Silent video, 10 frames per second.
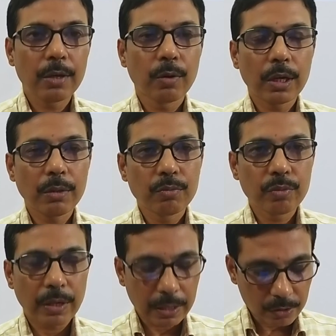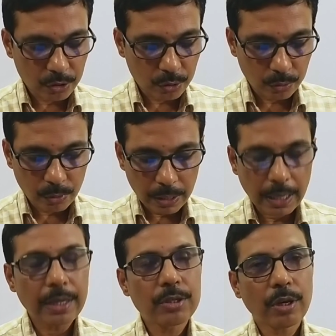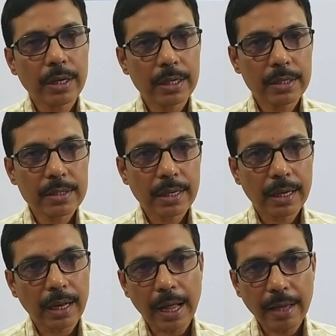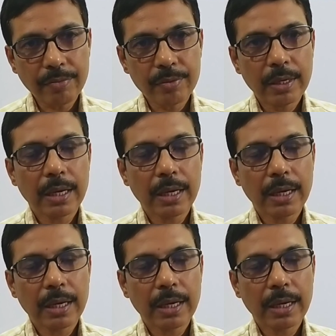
He only wants to enjoy his life,